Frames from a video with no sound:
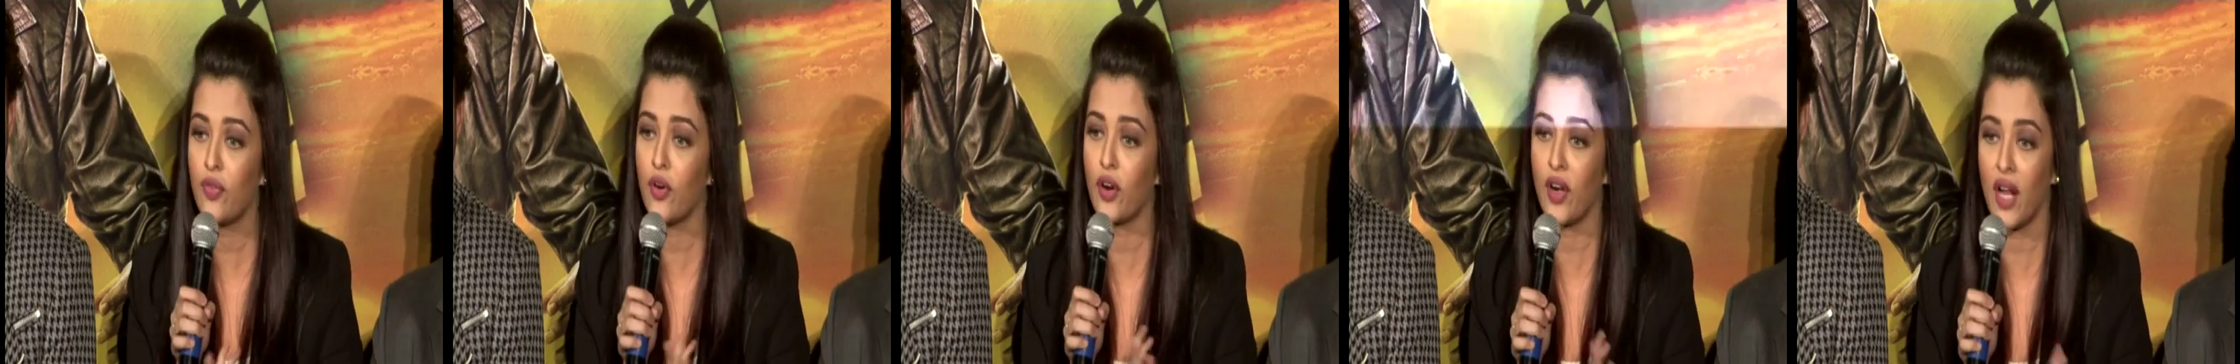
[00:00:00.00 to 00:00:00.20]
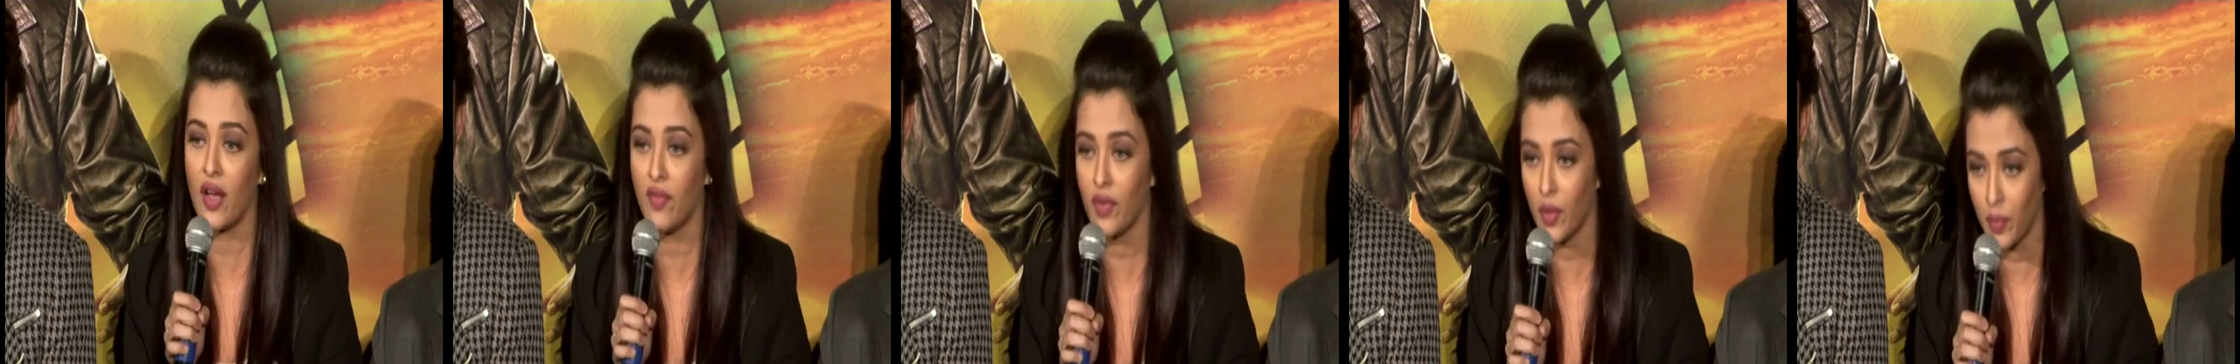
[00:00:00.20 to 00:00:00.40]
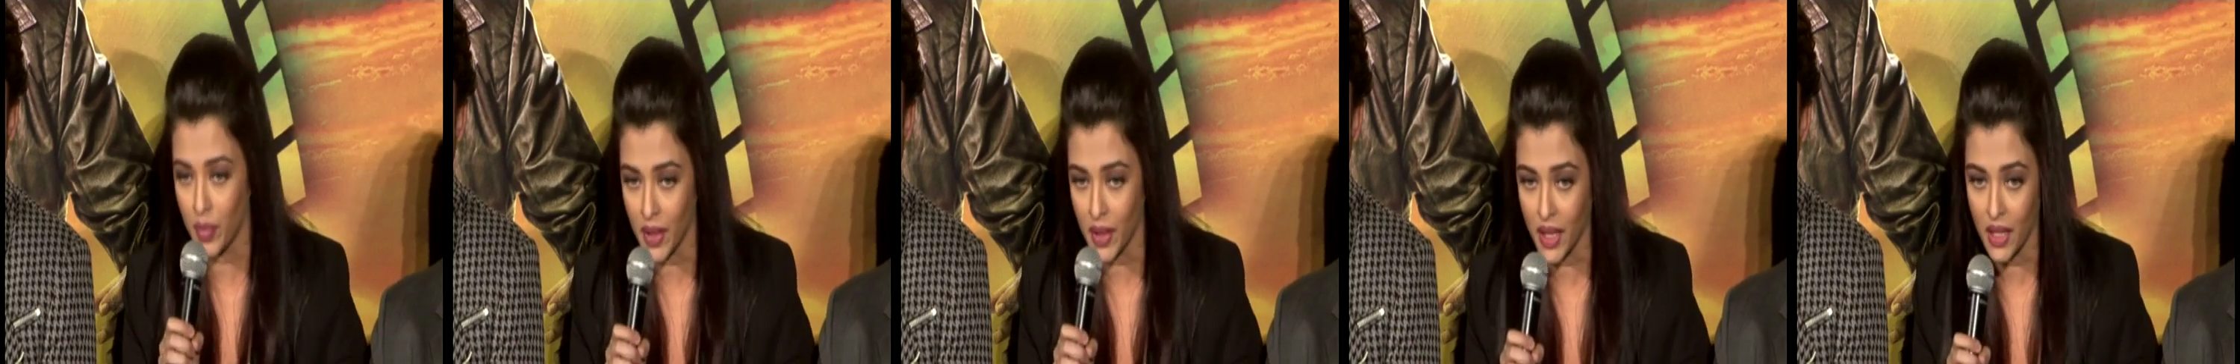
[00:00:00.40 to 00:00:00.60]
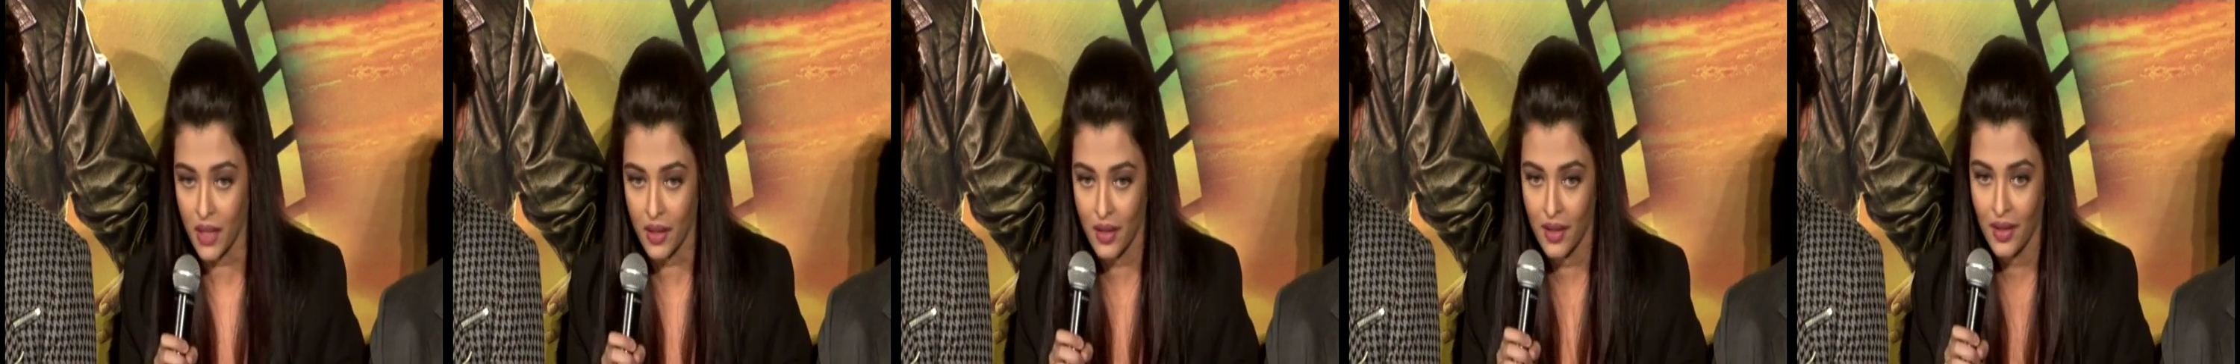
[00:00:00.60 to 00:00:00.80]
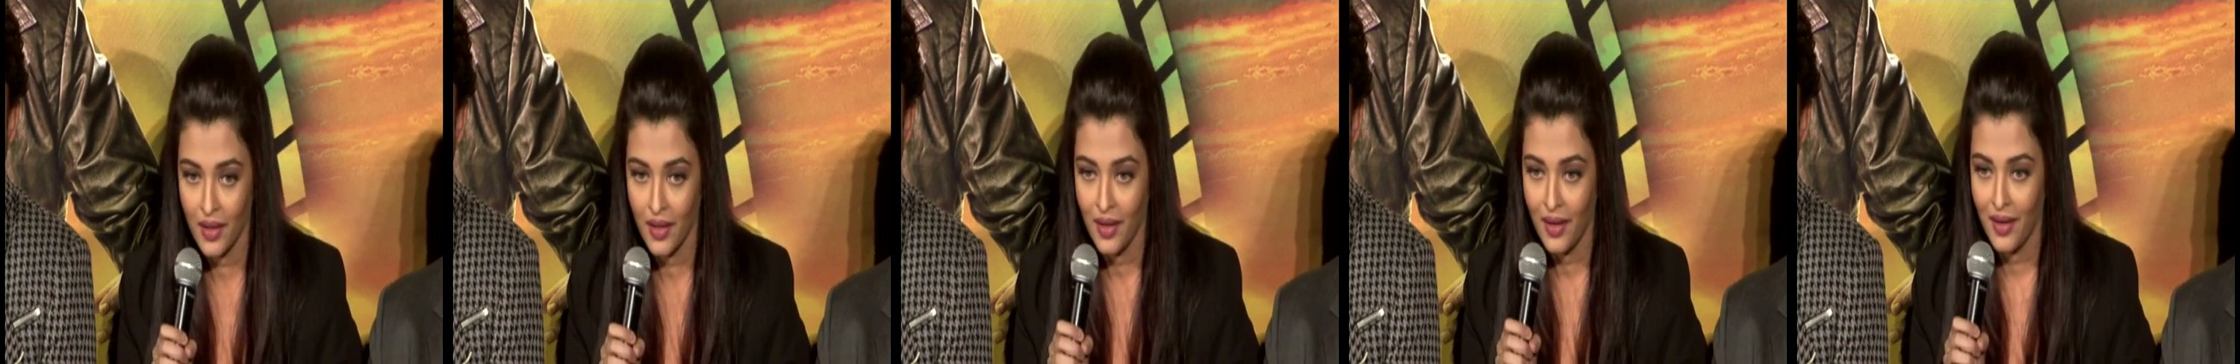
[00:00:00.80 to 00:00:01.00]
forever be
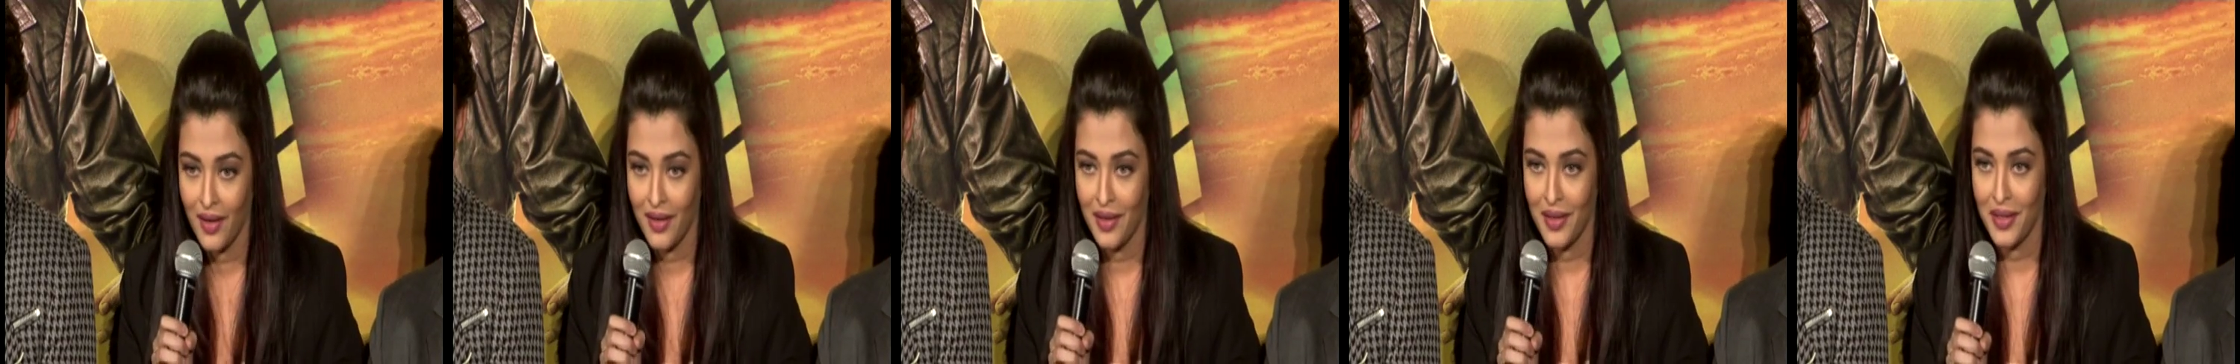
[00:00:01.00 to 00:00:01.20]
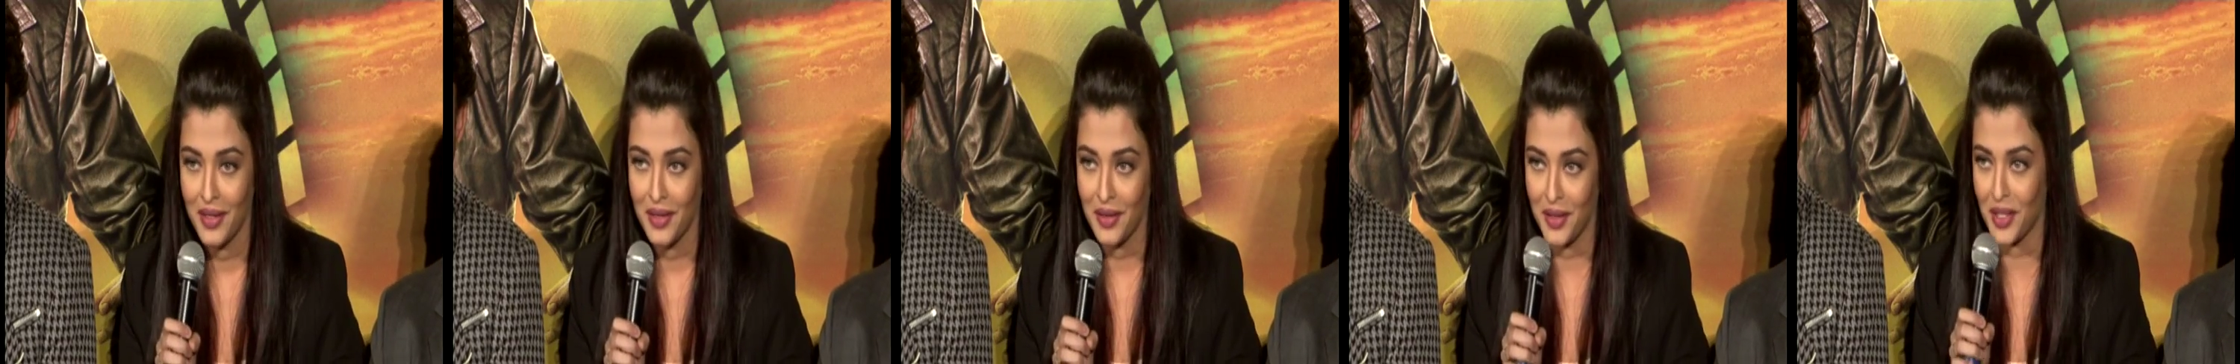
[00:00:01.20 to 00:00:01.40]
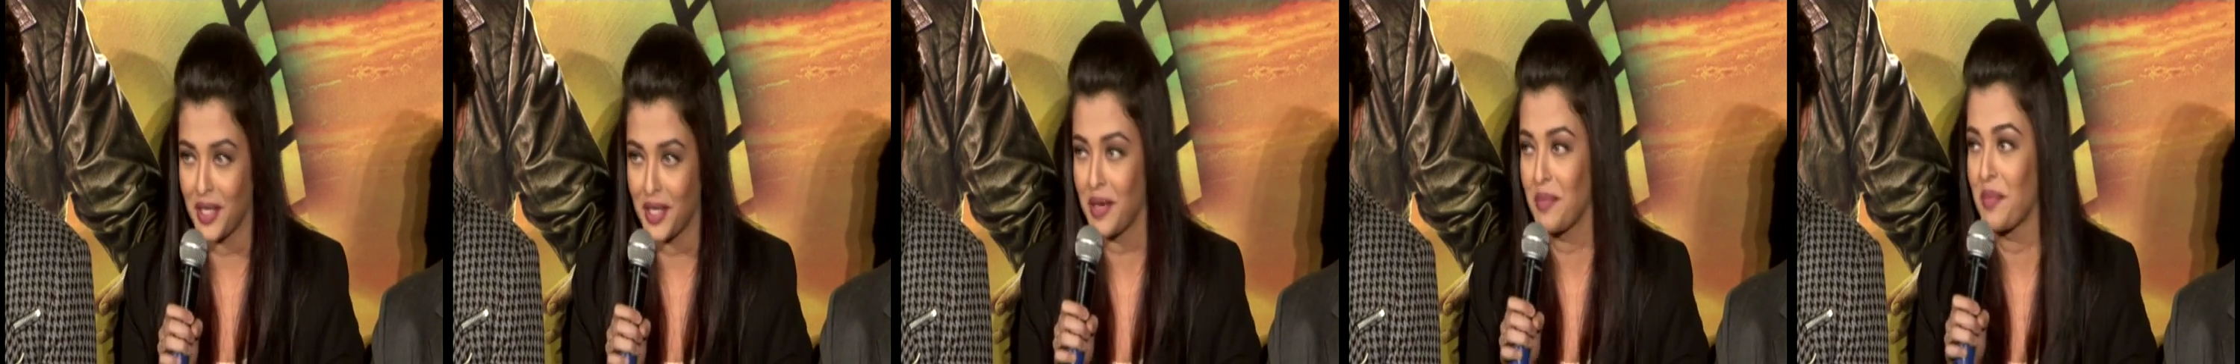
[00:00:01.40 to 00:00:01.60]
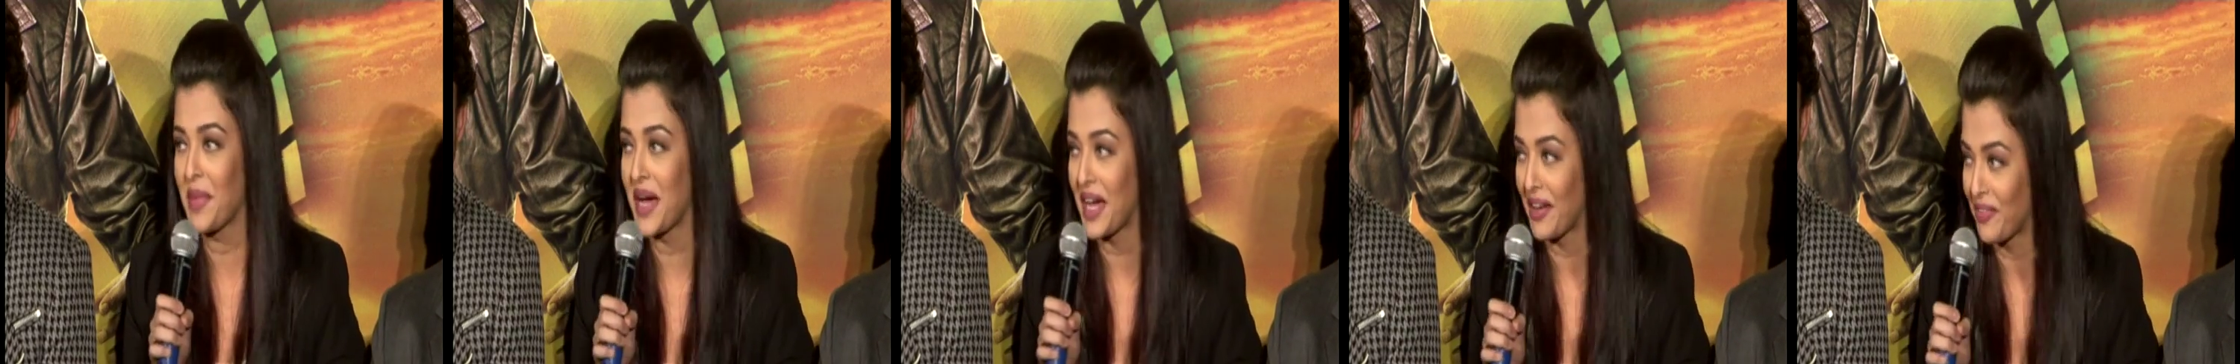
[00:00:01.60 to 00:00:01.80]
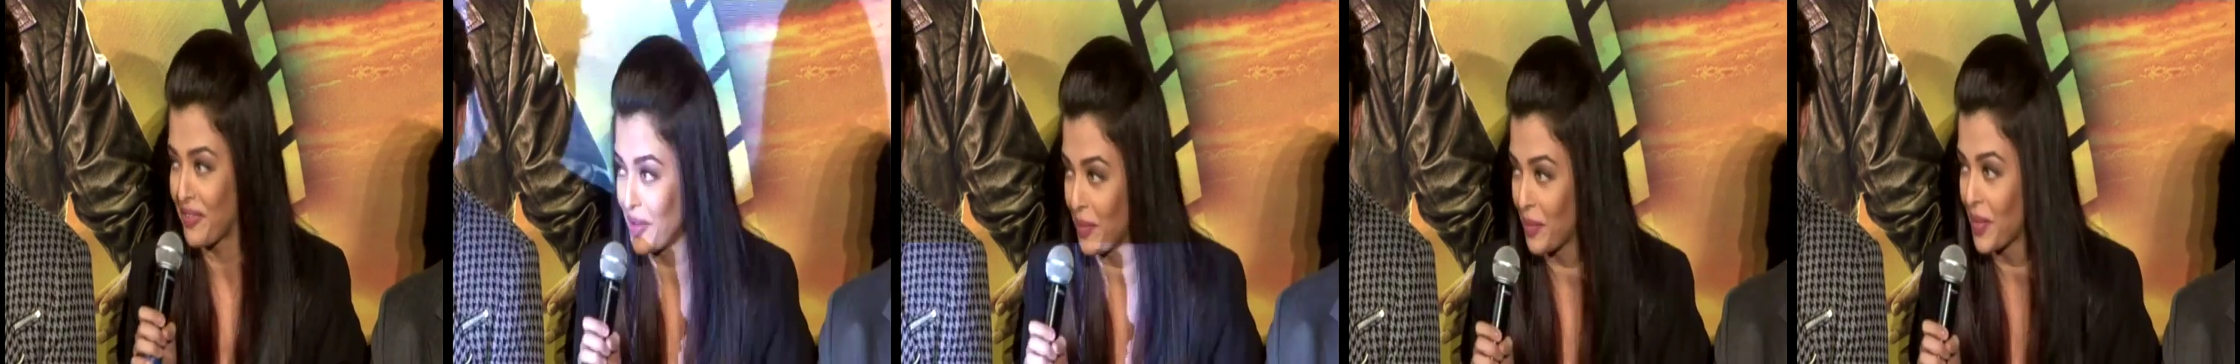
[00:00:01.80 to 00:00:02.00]
the
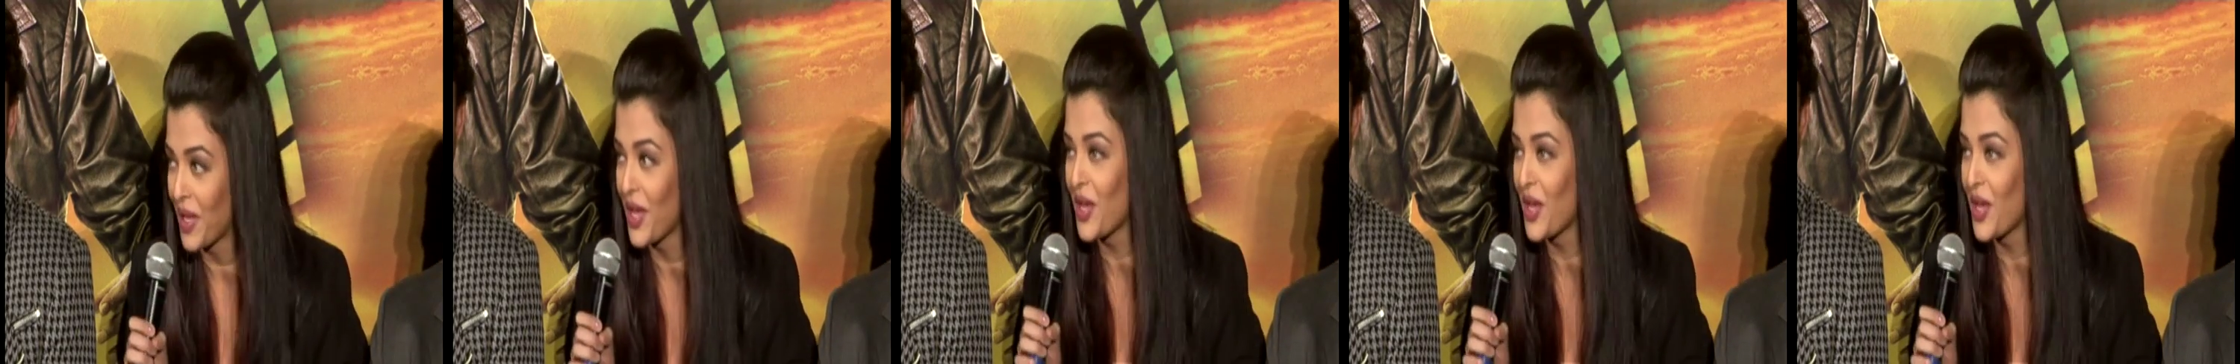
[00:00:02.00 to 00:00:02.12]
comeback film.